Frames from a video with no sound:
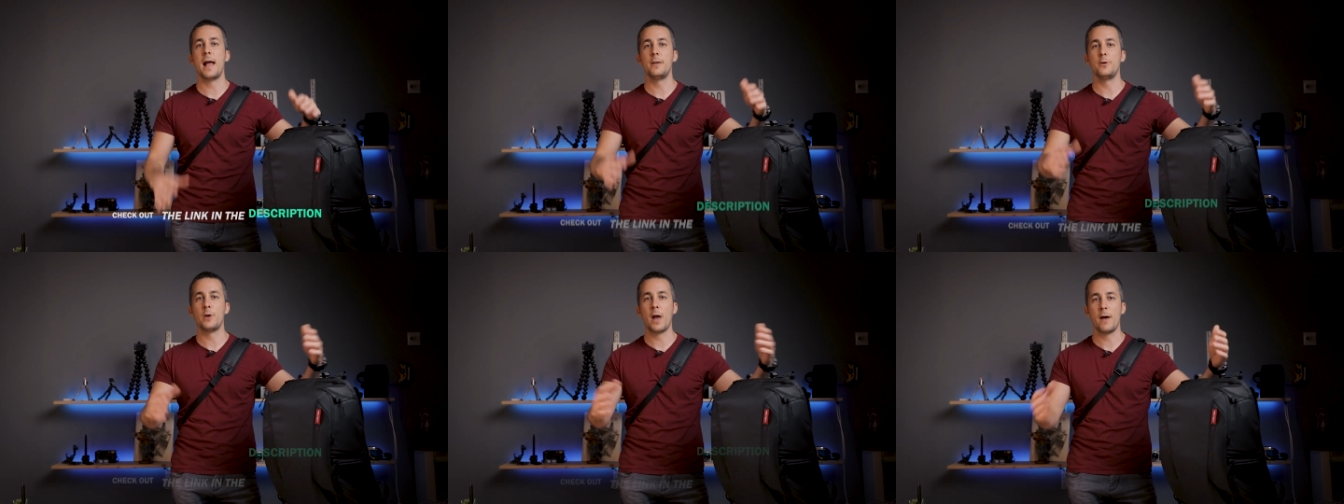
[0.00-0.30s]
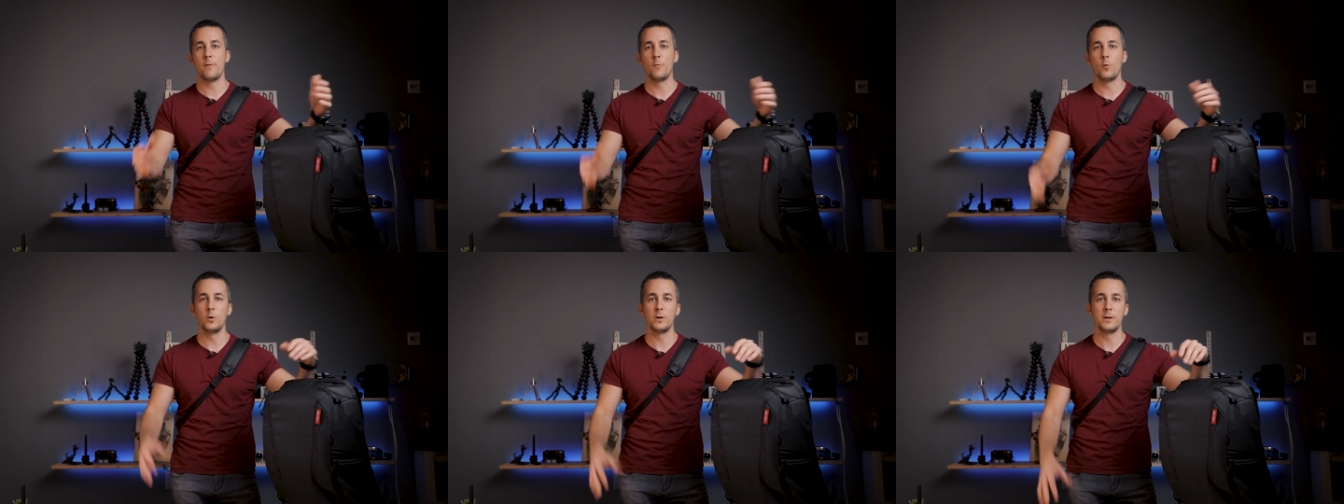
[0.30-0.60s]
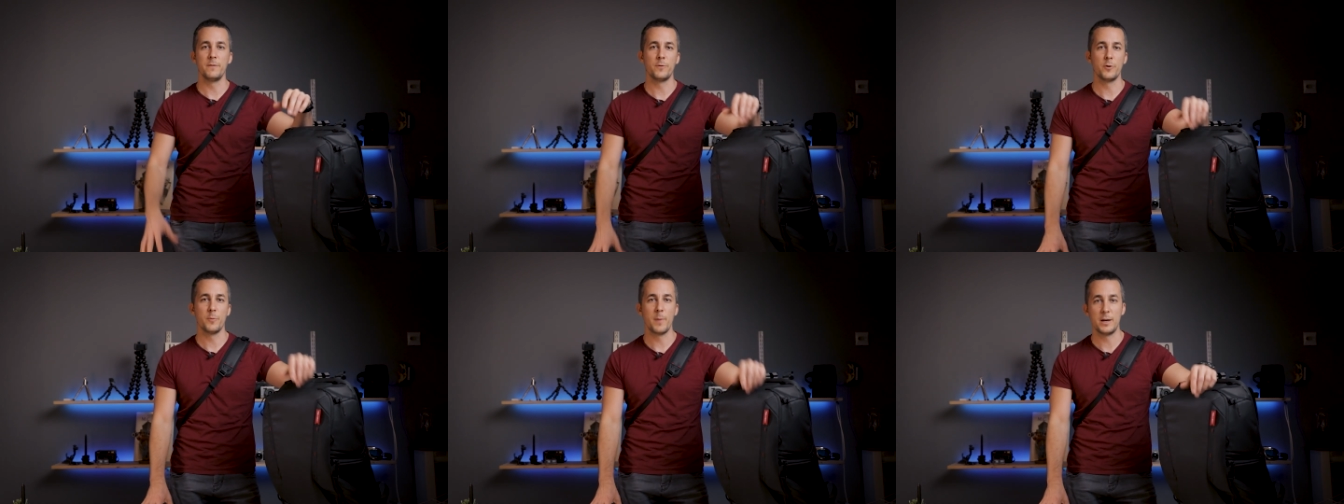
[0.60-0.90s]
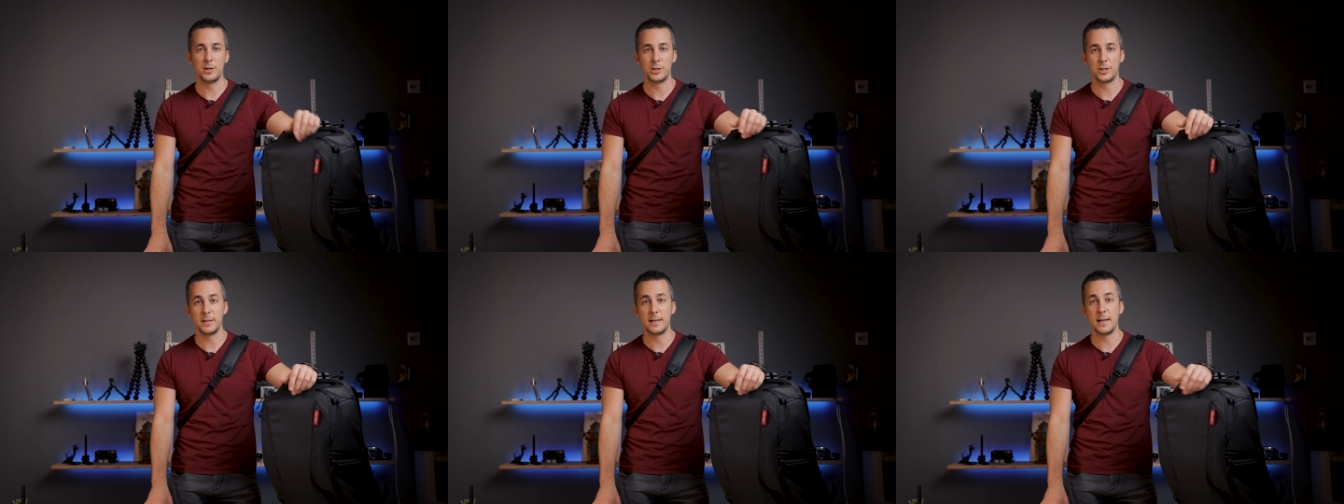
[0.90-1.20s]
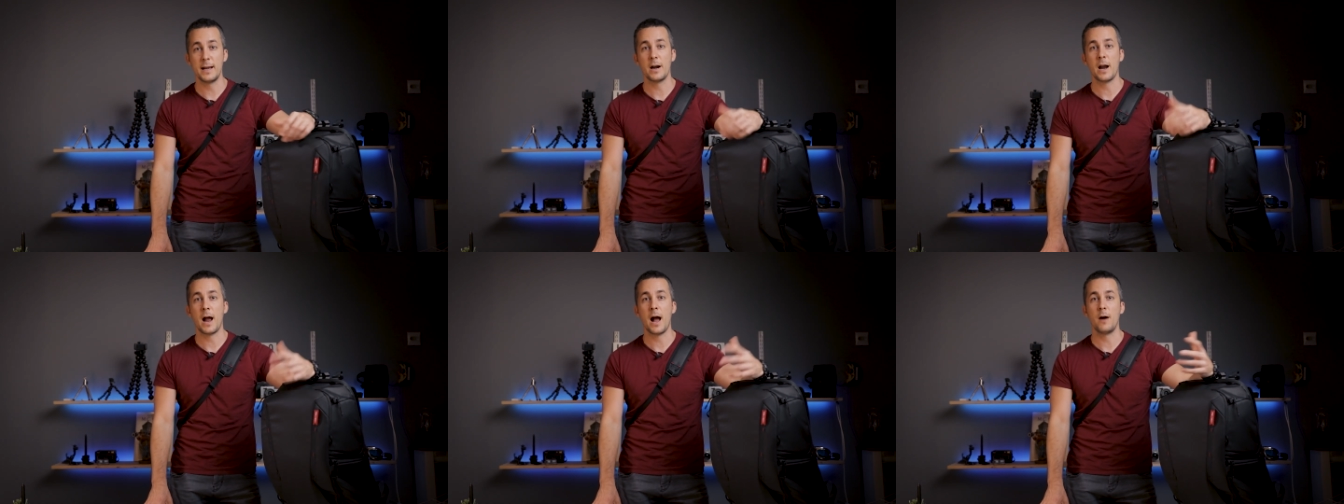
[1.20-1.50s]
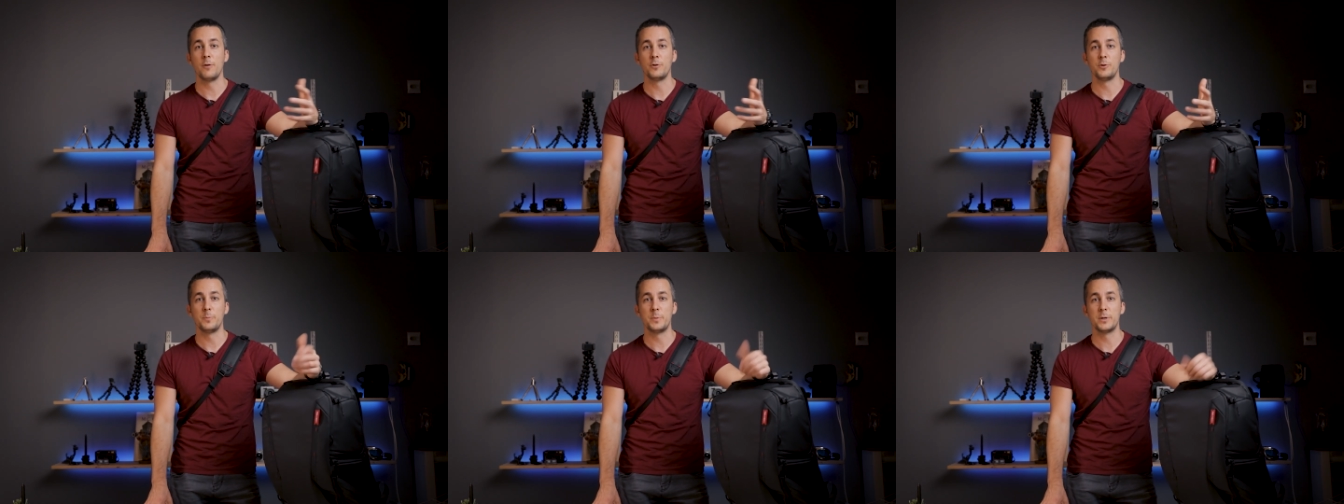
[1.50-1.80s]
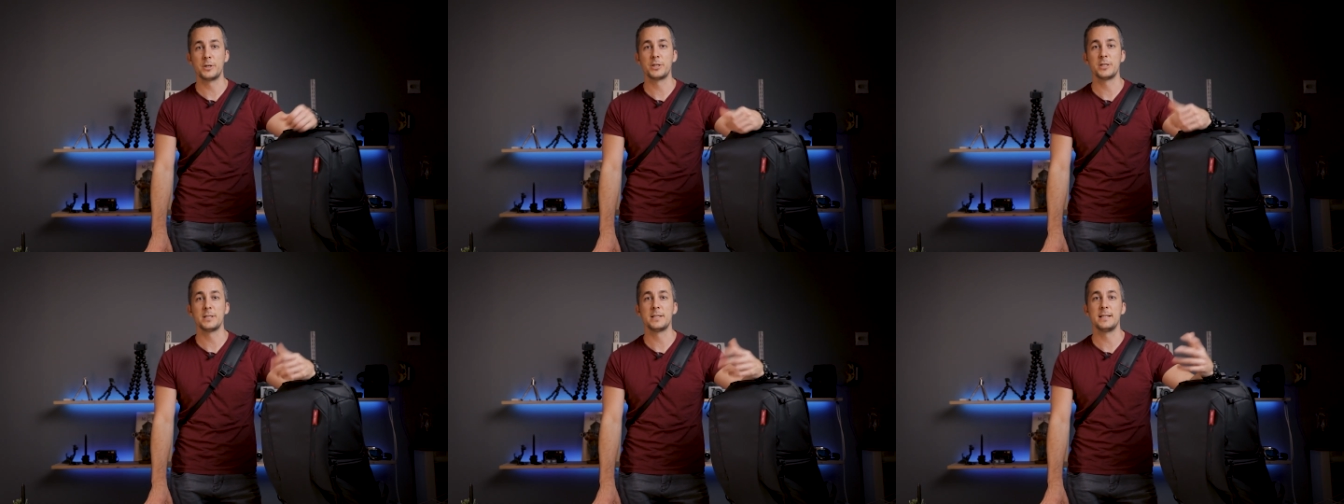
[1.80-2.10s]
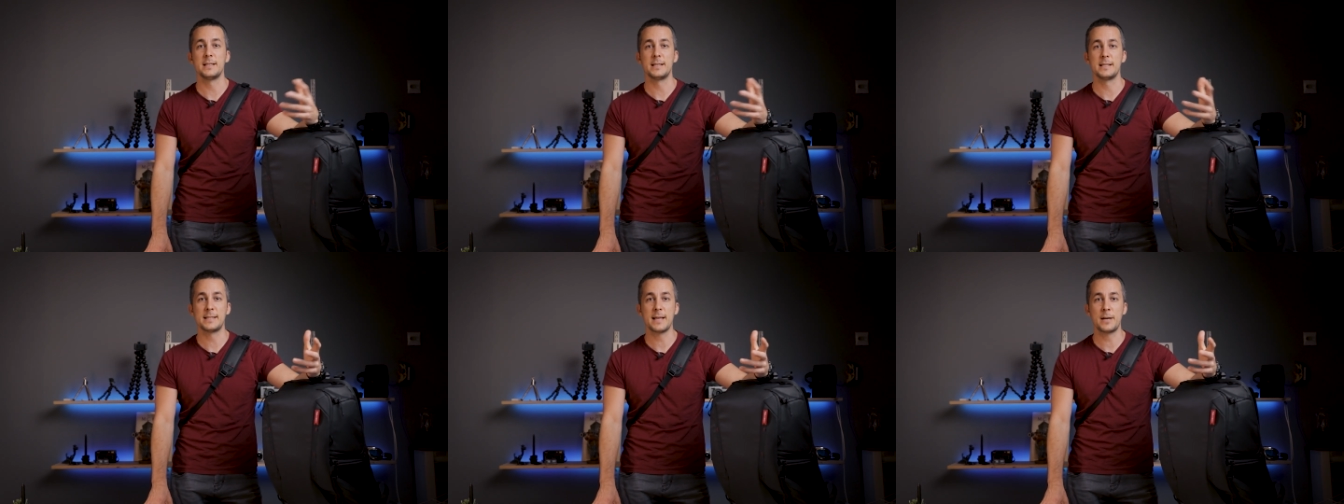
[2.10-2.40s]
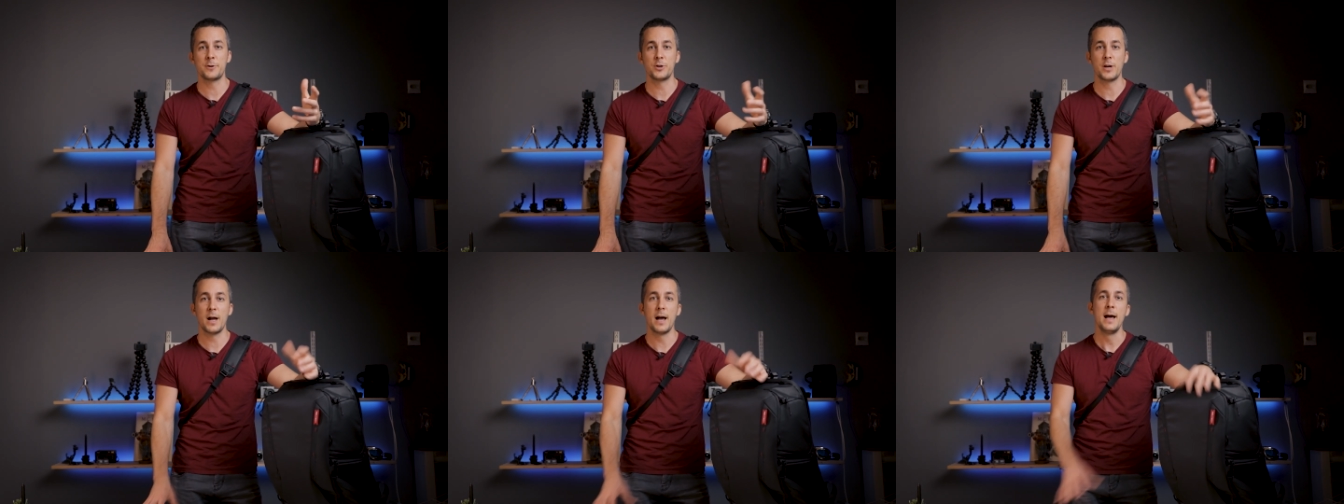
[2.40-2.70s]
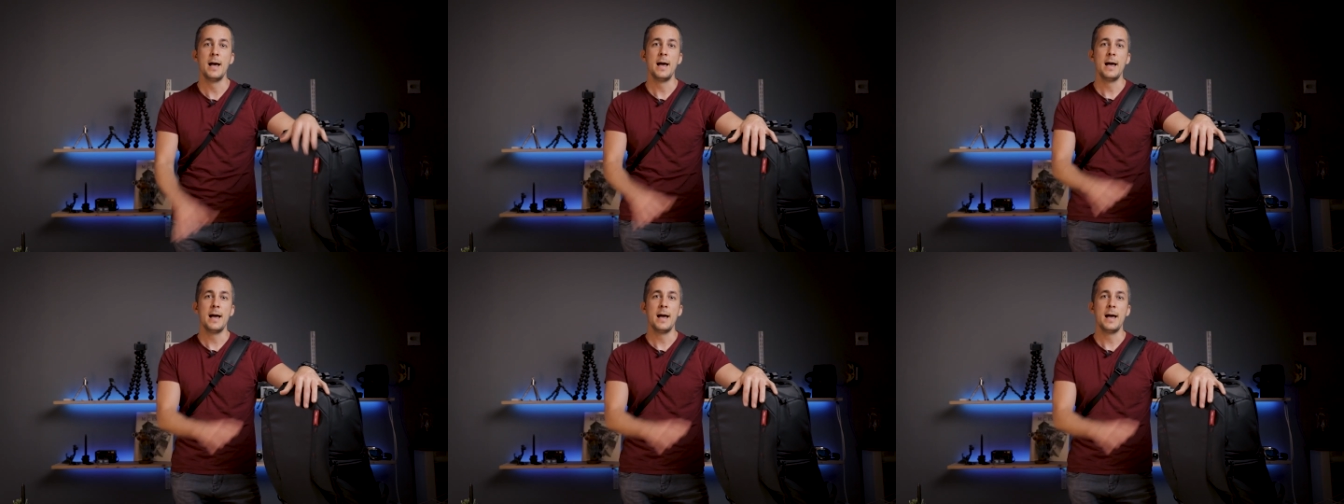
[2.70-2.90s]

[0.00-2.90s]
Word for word: and you have all the information there, how to purchase it, etc.